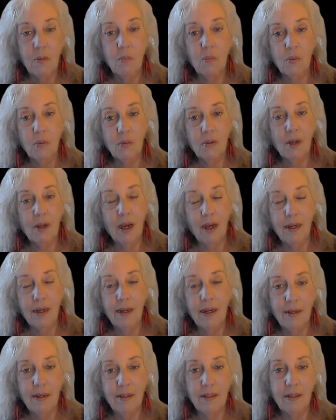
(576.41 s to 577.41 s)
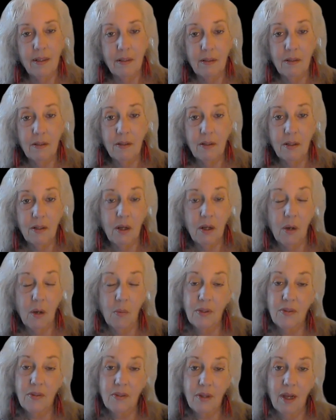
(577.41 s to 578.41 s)
well, God had to, to
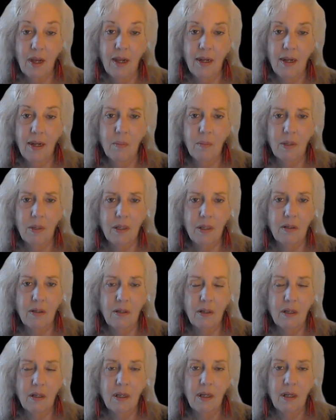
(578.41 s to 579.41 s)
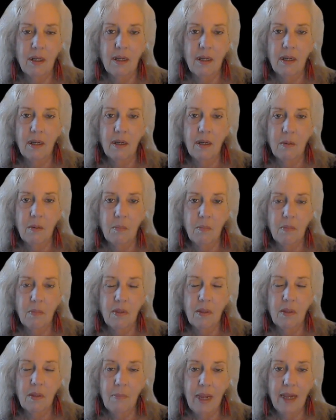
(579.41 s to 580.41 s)
go inside him, and
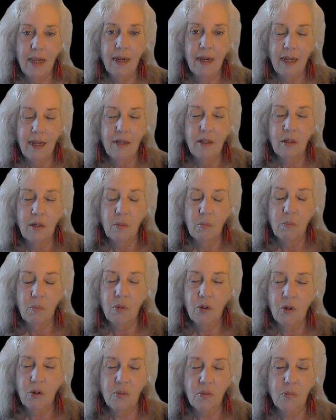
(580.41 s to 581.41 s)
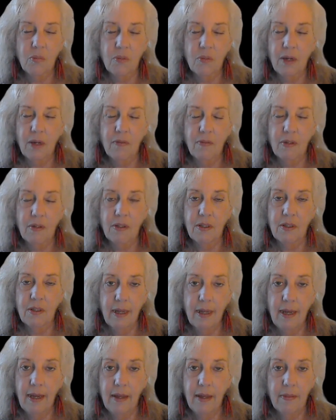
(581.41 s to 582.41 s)
man had to immerse himself into
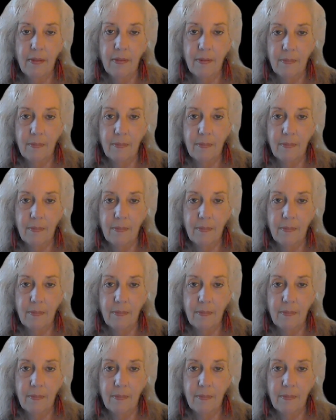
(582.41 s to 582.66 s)
death.